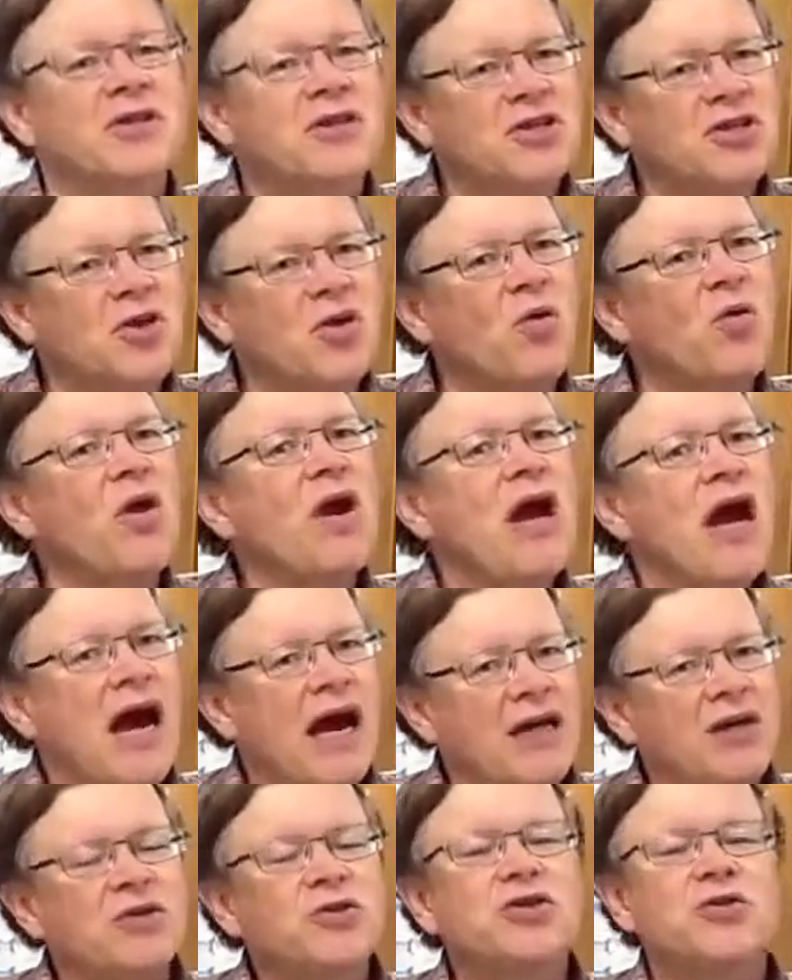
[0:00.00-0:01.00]
And so
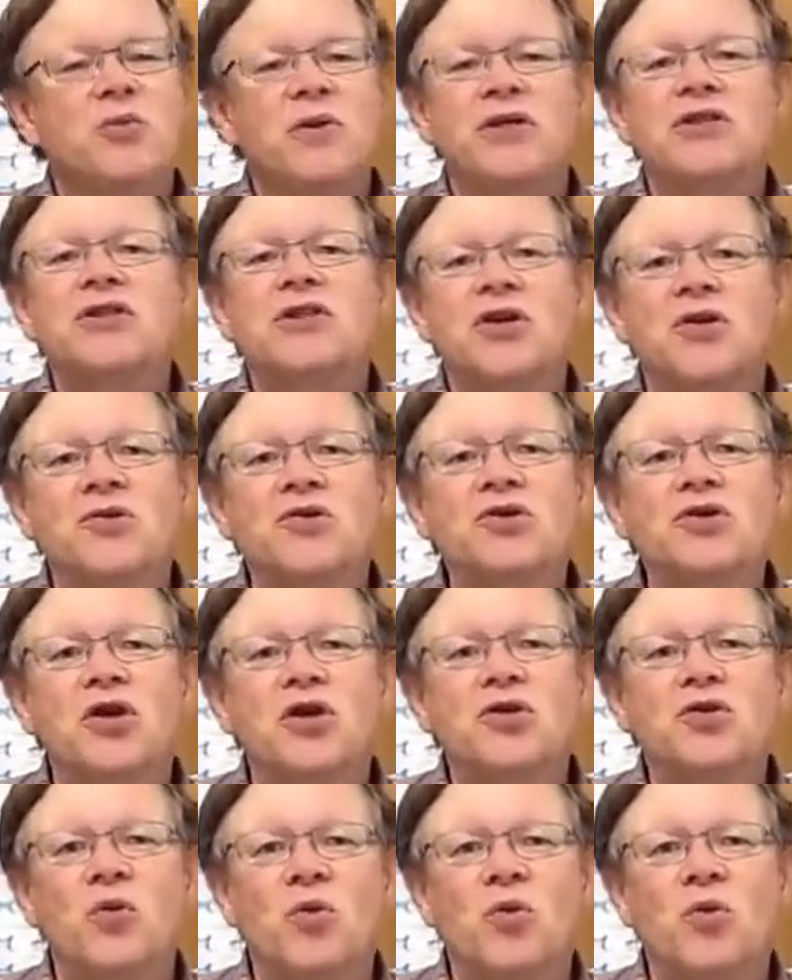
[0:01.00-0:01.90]
I do switch those